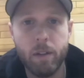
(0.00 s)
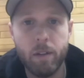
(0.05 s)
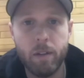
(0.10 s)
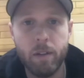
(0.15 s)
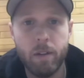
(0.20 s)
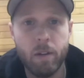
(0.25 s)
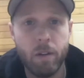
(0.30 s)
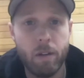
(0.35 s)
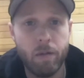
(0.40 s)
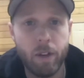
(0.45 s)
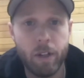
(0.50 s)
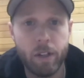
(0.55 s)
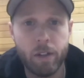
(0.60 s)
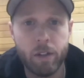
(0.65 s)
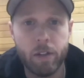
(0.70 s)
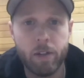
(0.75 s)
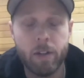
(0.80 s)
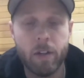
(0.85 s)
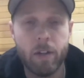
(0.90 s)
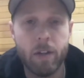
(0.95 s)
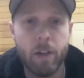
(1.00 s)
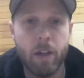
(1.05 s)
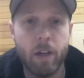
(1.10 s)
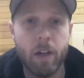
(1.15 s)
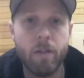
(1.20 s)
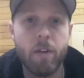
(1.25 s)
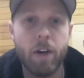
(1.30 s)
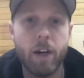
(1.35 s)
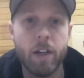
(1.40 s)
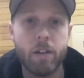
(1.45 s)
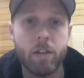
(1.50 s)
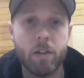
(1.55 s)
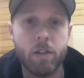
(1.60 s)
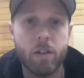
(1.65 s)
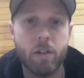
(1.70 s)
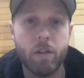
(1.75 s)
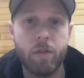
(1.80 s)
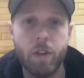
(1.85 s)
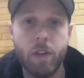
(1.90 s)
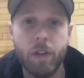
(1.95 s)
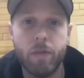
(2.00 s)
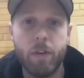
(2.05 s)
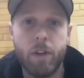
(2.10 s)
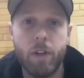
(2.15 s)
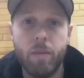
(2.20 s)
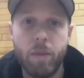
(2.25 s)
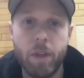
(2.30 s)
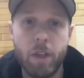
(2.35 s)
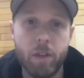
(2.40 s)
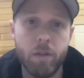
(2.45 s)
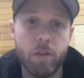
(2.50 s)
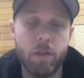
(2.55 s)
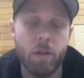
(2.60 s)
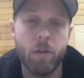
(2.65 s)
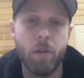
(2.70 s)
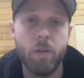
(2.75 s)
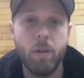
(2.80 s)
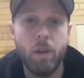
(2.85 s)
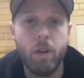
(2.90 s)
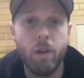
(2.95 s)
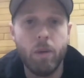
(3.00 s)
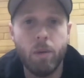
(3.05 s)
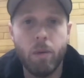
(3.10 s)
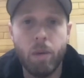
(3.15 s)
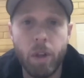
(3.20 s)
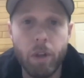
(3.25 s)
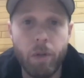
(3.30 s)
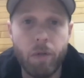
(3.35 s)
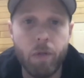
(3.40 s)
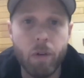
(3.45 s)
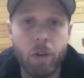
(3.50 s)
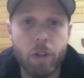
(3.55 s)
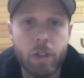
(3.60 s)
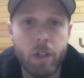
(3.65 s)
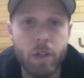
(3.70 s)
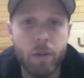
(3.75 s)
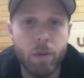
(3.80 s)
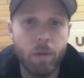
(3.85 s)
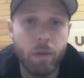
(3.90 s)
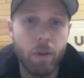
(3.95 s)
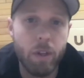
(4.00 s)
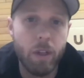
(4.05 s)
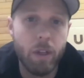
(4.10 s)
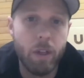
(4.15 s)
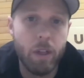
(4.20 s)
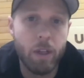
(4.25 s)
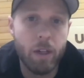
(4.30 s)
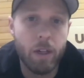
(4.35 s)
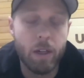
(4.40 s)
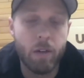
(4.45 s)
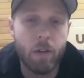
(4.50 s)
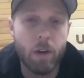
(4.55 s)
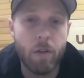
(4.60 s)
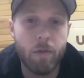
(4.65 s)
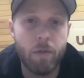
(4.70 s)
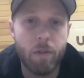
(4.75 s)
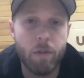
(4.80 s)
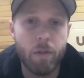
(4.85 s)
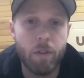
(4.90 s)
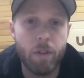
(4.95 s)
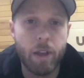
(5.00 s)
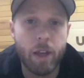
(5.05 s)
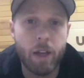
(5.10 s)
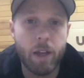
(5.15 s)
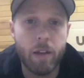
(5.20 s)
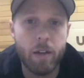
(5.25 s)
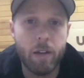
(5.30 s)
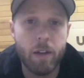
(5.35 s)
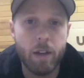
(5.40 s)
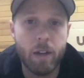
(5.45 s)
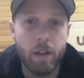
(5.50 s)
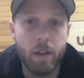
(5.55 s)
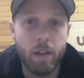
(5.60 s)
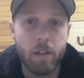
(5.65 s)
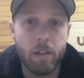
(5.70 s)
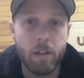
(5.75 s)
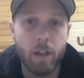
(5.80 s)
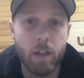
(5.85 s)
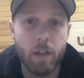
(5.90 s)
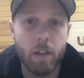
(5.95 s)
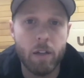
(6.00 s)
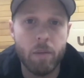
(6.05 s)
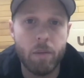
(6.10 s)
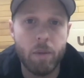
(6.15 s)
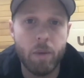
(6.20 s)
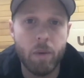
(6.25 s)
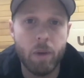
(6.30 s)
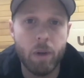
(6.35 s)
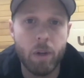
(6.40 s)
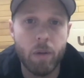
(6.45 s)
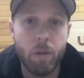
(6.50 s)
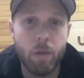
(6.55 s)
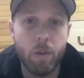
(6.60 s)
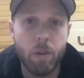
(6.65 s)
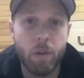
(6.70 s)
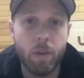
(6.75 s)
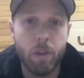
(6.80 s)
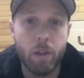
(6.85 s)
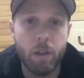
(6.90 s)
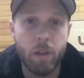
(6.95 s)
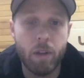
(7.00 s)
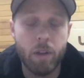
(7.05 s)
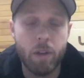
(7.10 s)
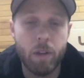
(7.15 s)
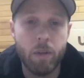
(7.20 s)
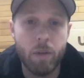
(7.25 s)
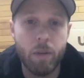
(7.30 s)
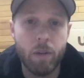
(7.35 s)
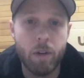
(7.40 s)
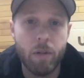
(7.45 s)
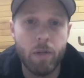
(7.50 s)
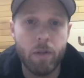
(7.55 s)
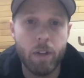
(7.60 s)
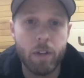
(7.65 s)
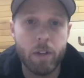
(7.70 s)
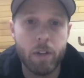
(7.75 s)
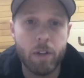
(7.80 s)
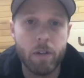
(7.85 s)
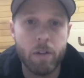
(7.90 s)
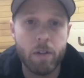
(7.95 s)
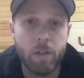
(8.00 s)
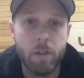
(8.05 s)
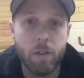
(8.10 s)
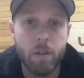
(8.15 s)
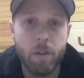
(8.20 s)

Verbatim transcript: investors and advisors if need be. So we're really fortunate. We're really grateful for that, and excited to be working with our investors.